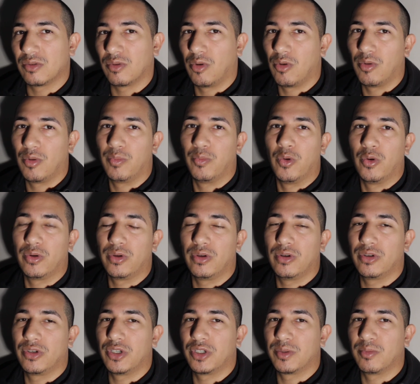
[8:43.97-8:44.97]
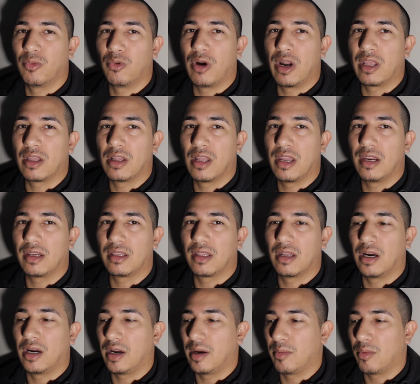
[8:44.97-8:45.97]
oh boy, you're just more athletic
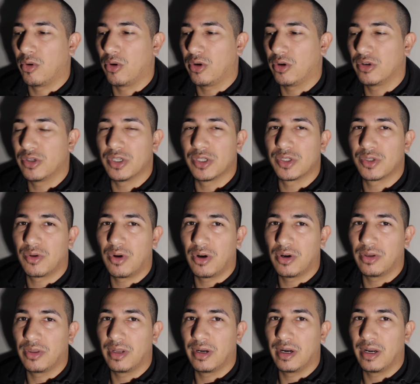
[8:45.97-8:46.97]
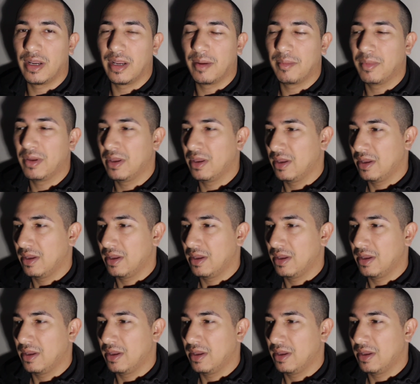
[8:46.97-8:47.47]
than I am, or you're just stronger than I am.